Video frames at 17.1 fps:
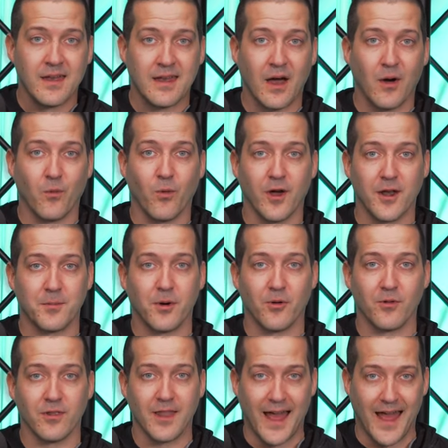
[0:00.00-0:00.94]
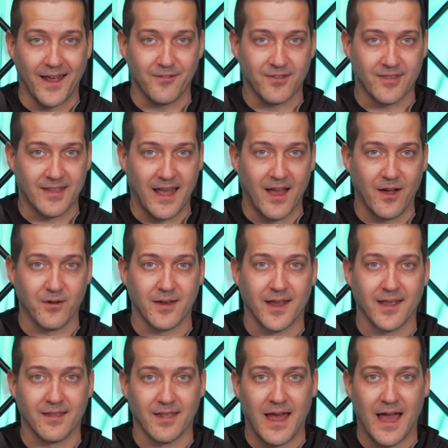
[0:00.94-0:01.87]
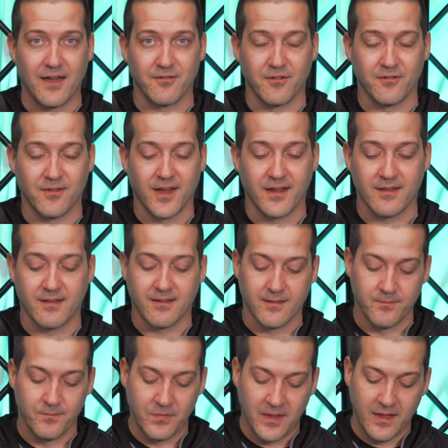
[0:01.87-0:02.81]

Now, what about live sound and live events?